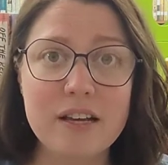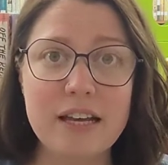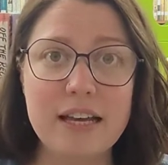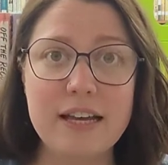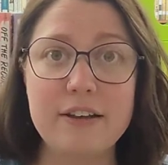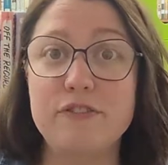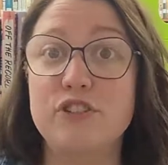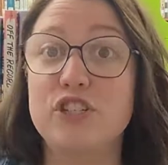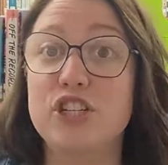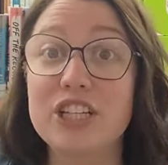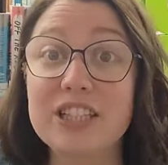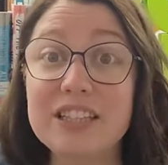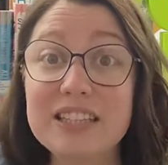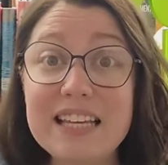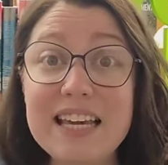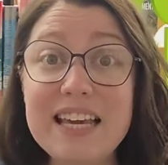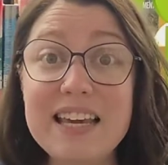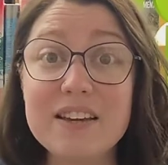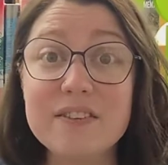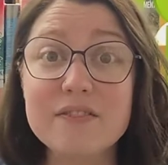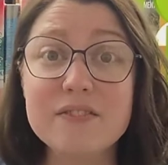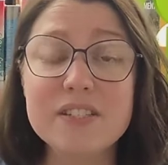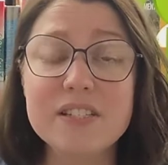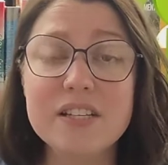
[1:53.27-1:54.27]
if she
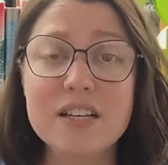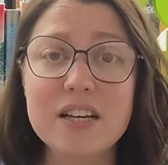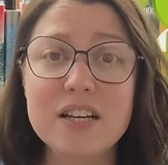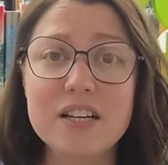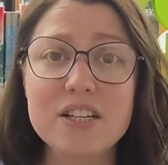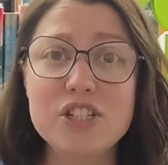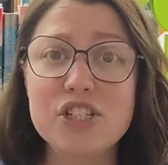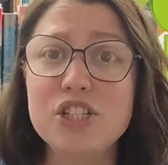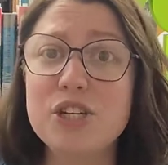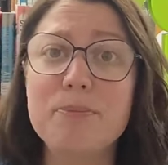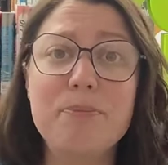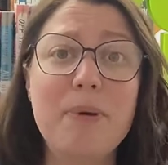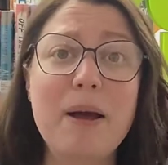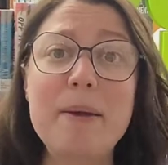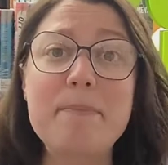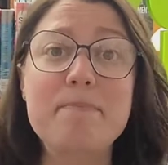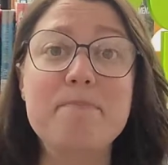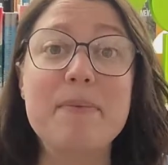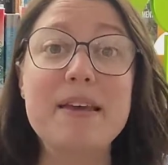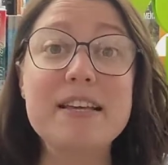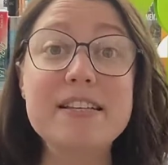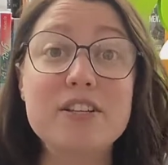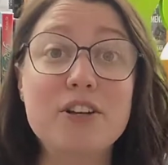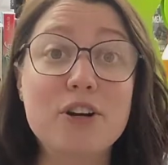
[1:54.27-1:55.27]
leaves, she might
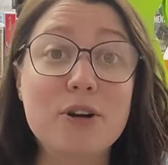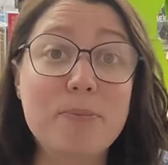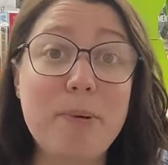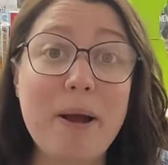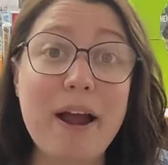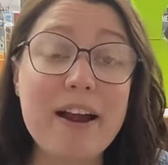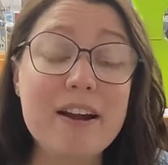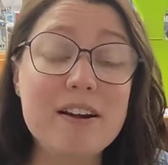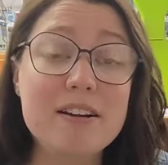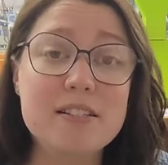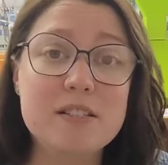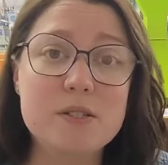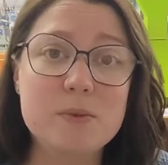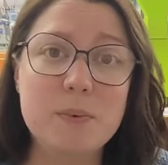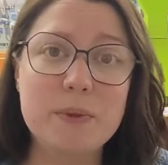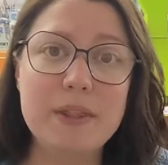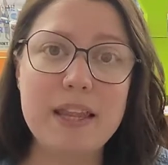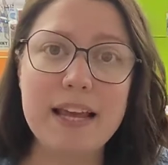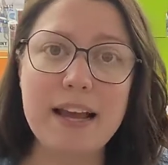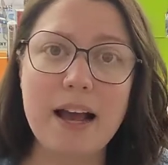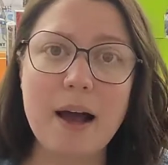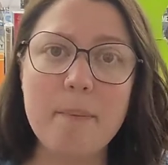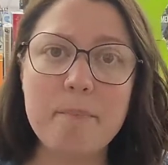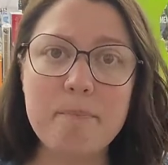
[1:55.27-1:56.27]
miss her parents when
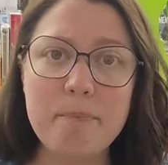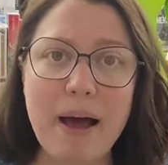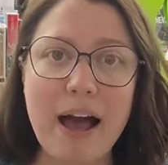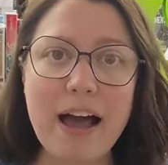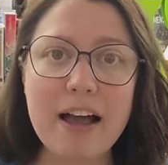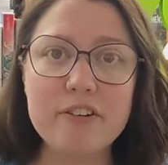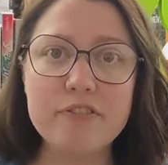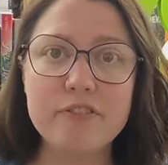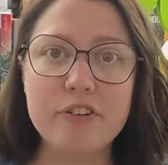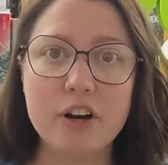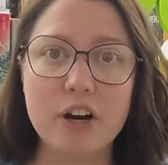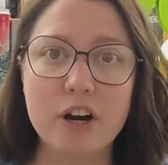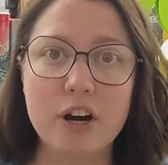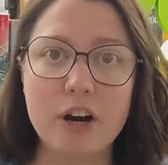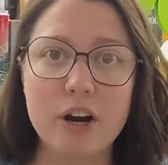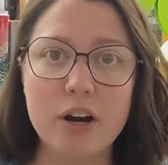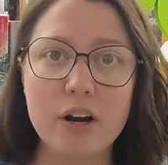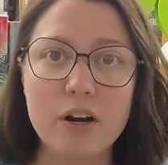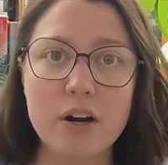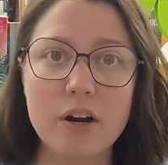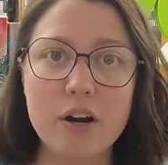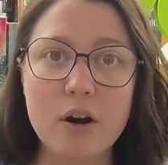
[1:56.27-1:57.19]
they come back for her,